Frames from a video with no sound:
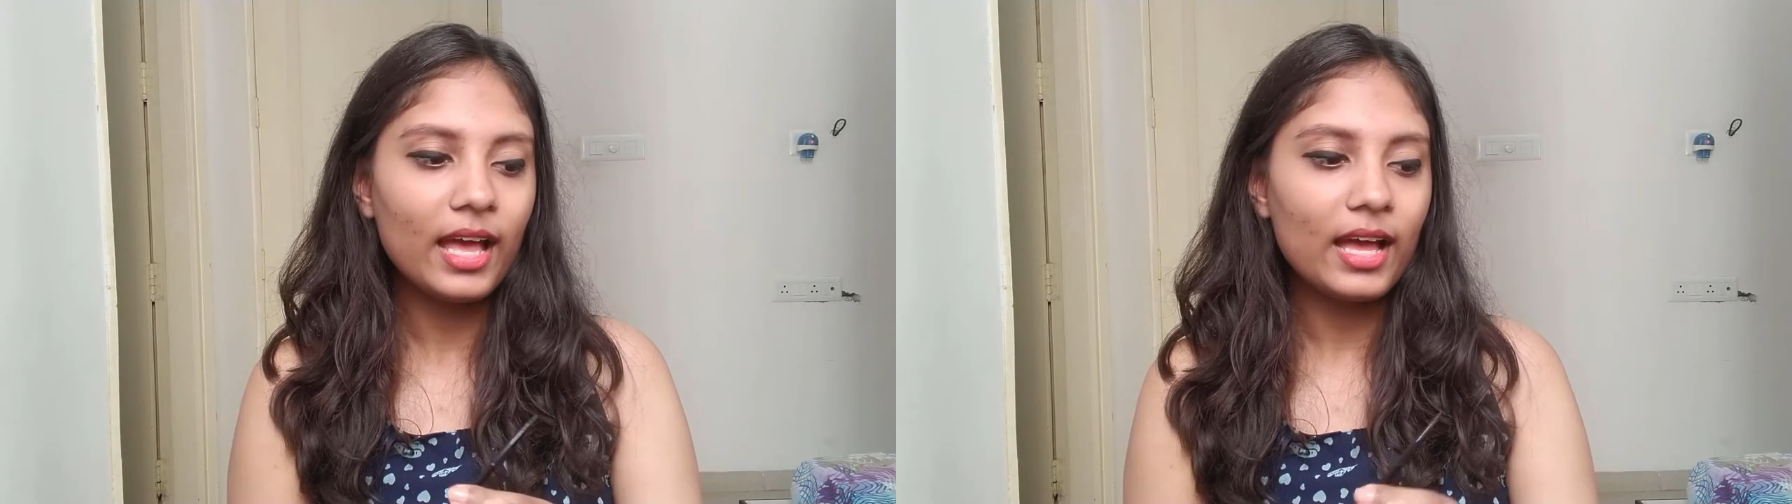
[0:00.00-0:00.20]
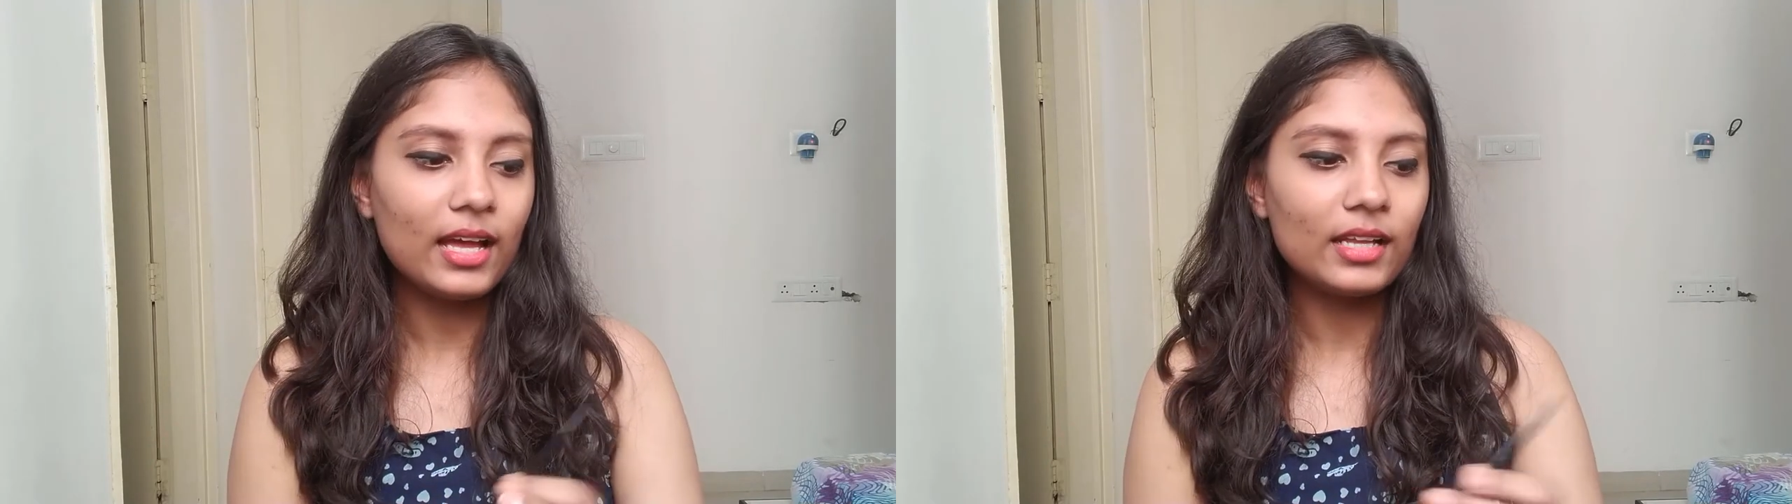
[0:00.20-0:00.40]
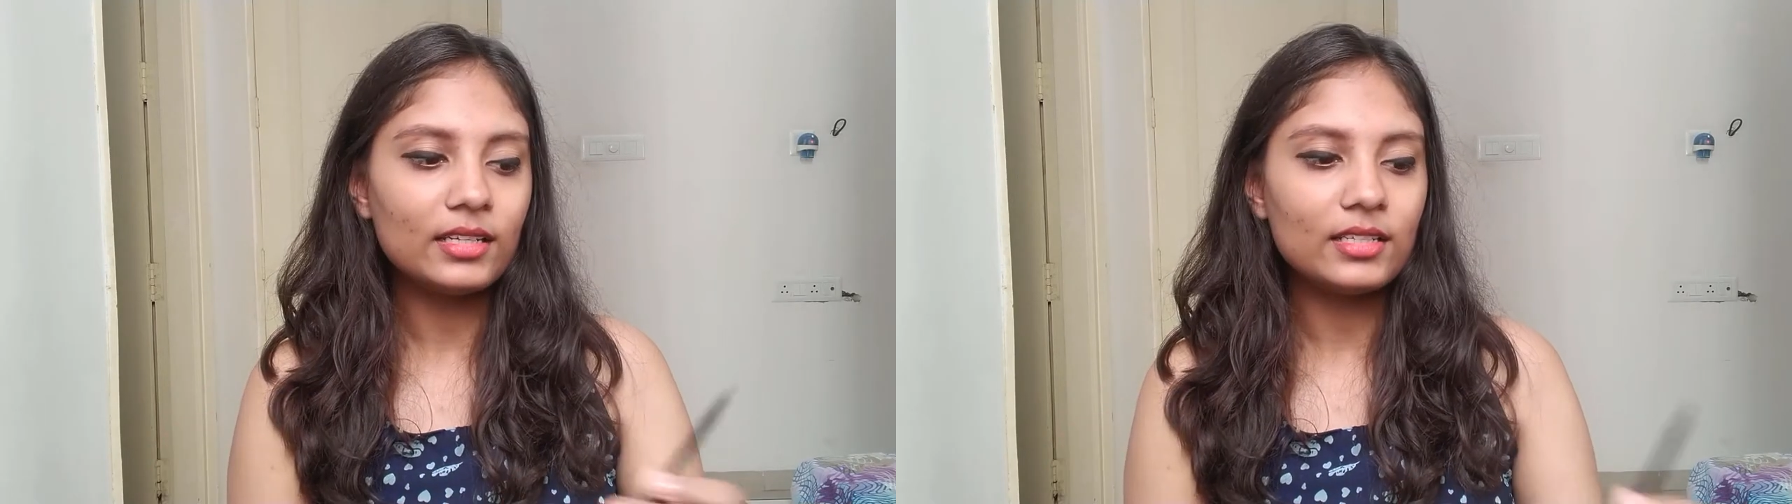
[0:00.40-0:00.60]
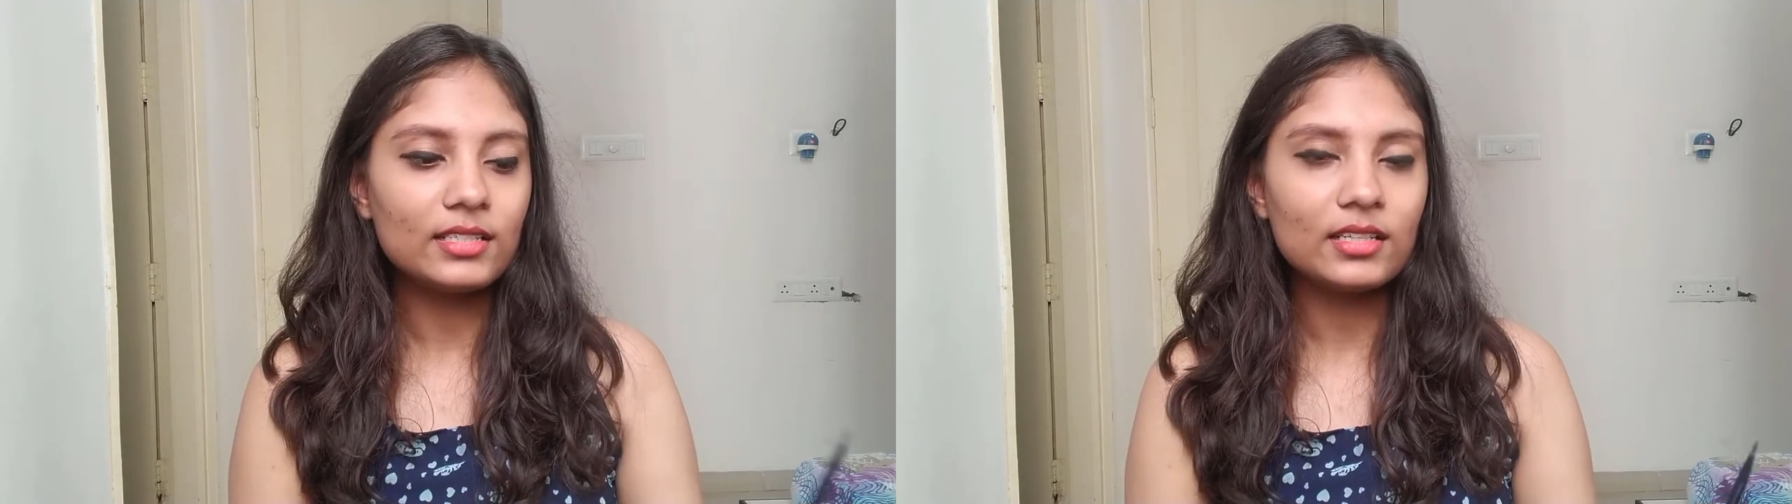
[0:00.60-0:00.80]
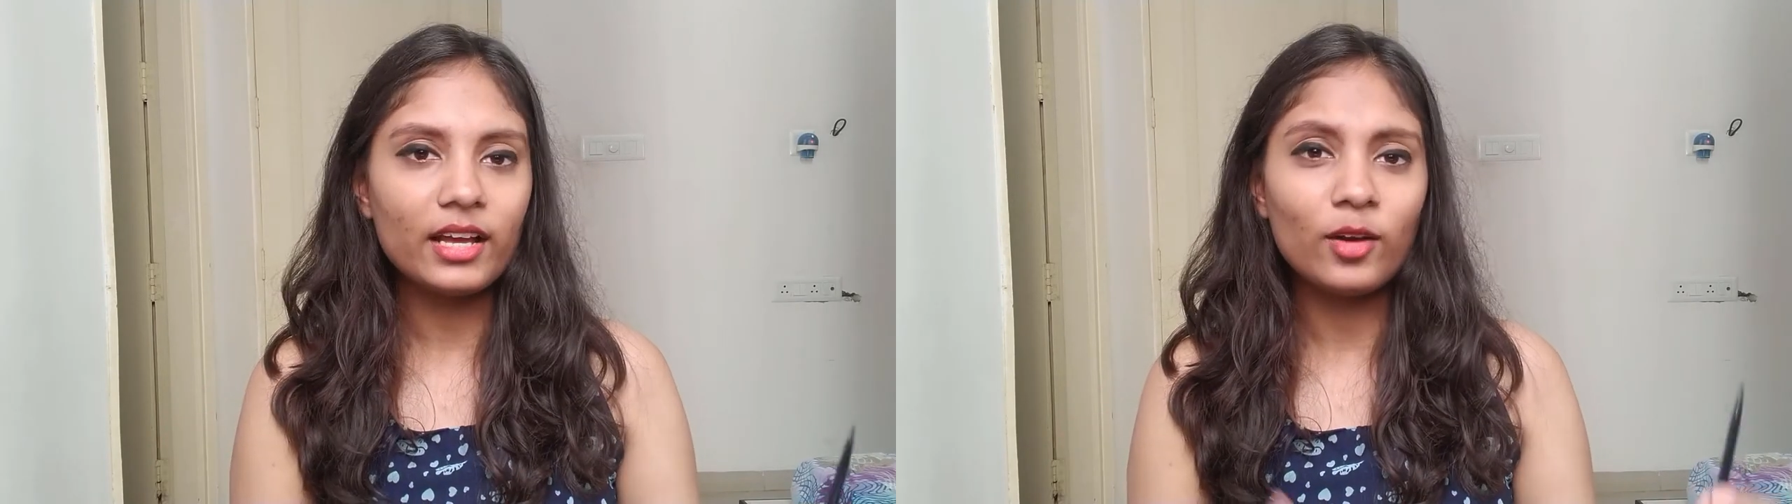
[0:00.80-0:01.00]
and
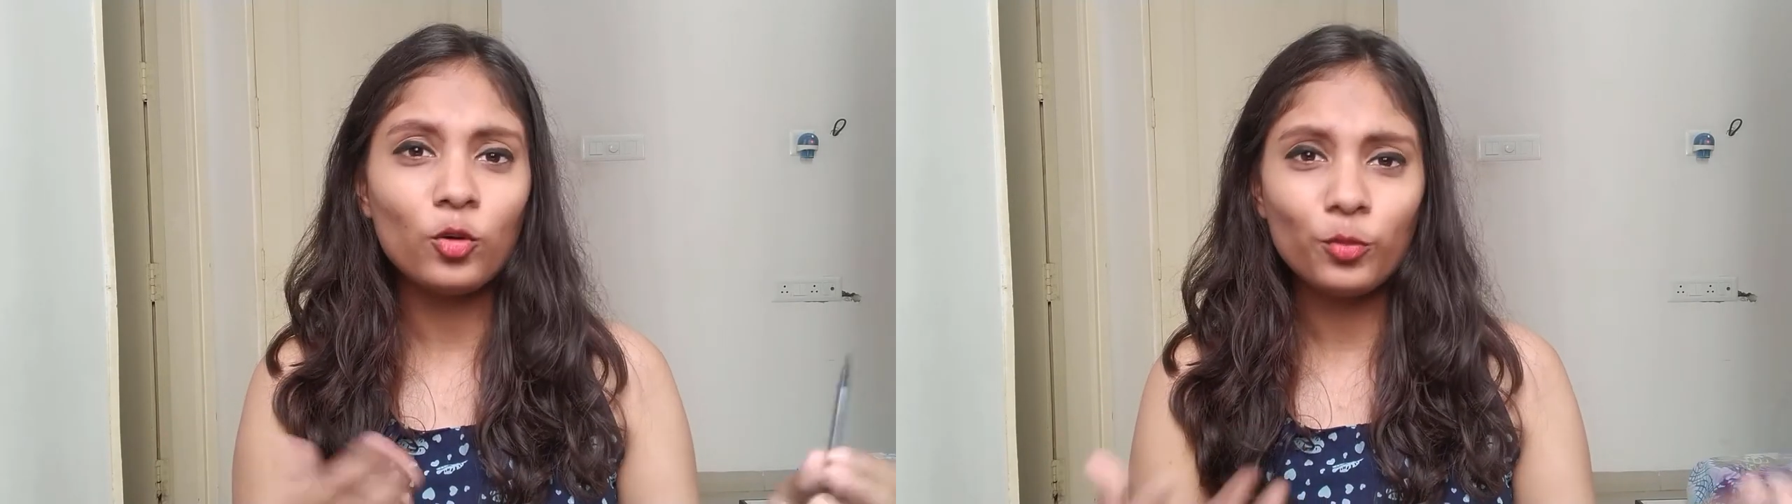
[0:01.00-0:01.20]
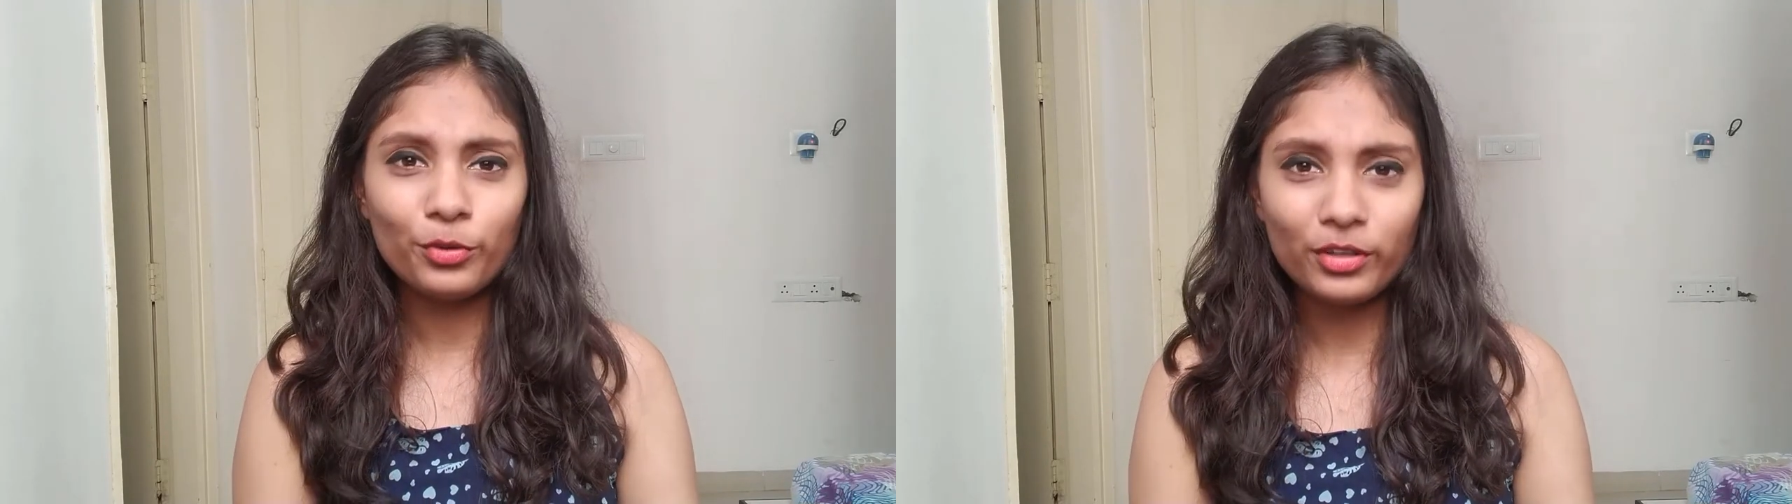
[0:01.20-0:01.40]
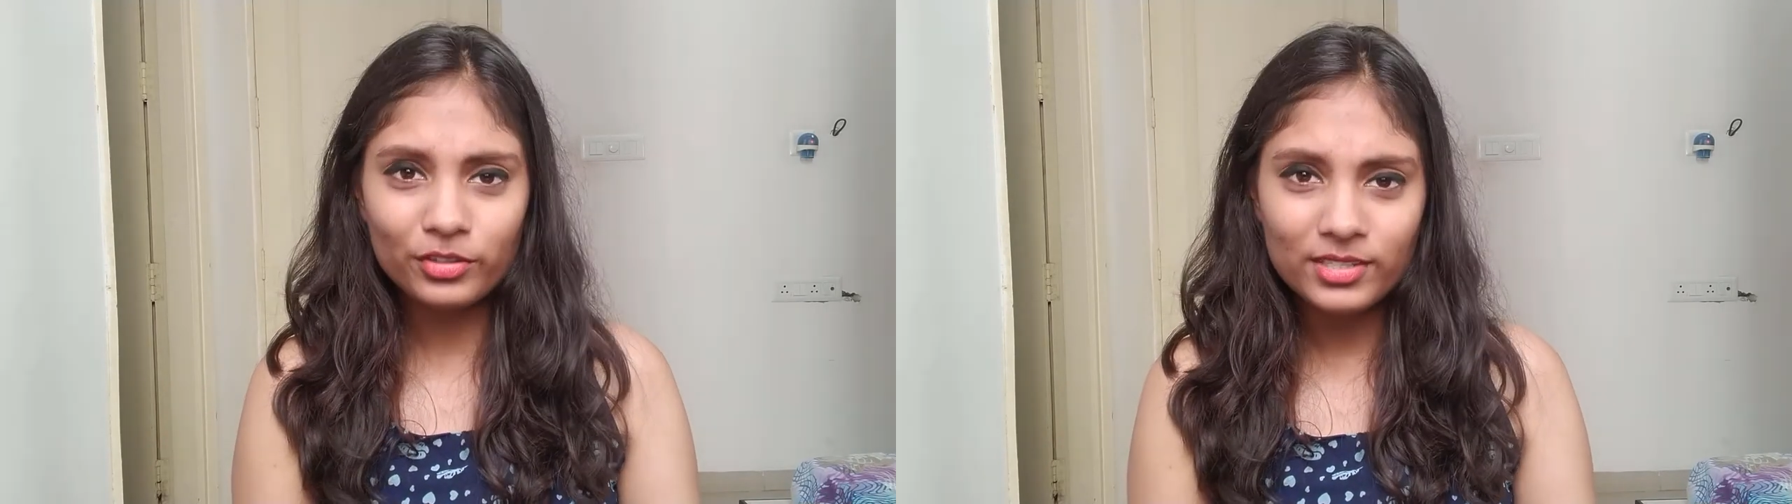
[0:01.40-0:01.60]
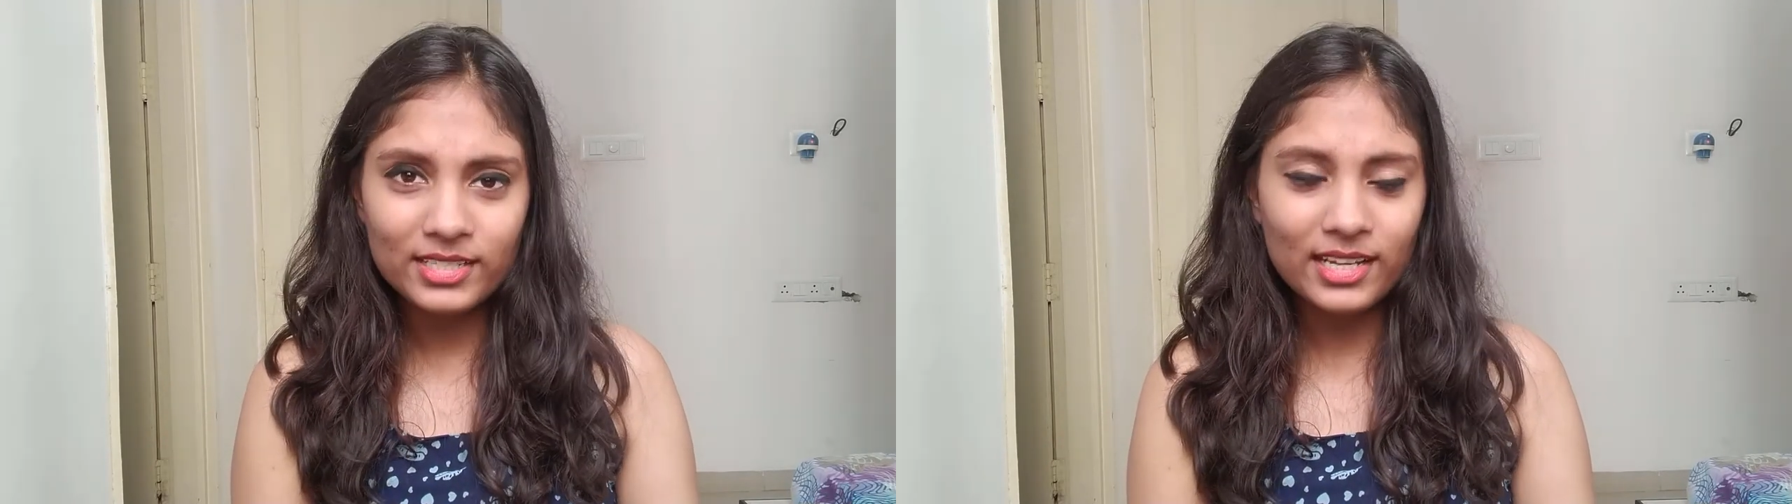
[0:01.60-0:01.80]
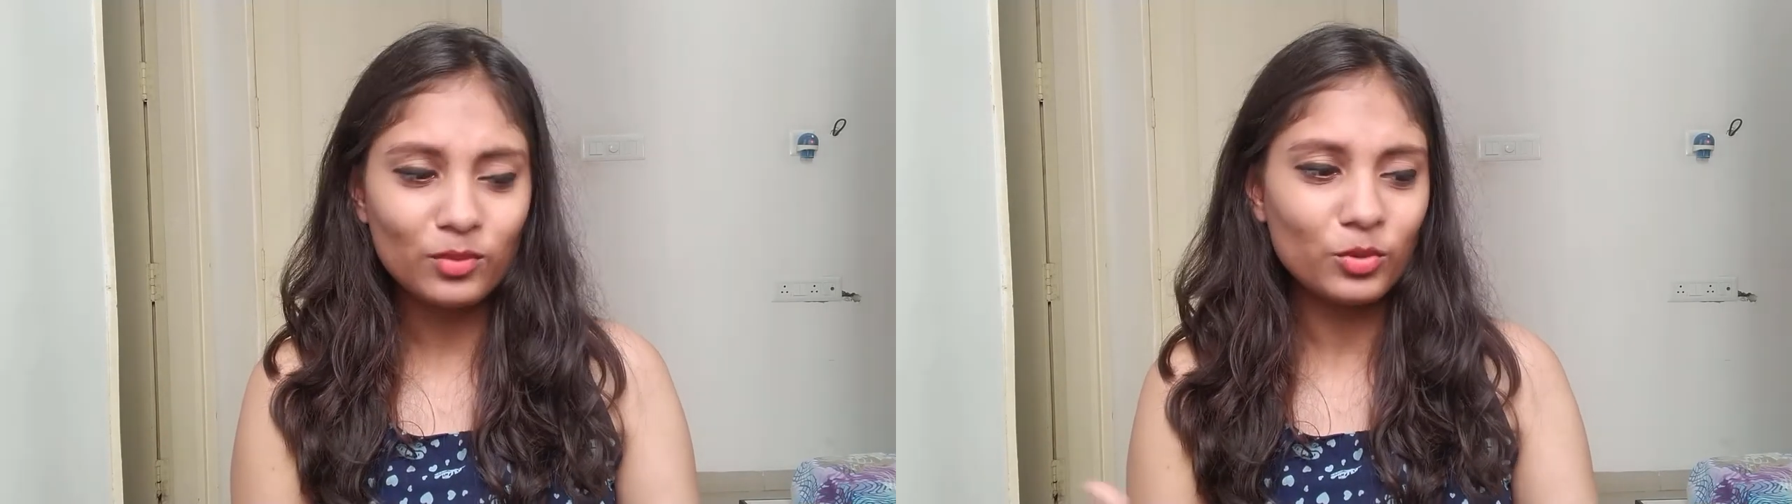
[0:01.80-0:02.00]
I hope you understand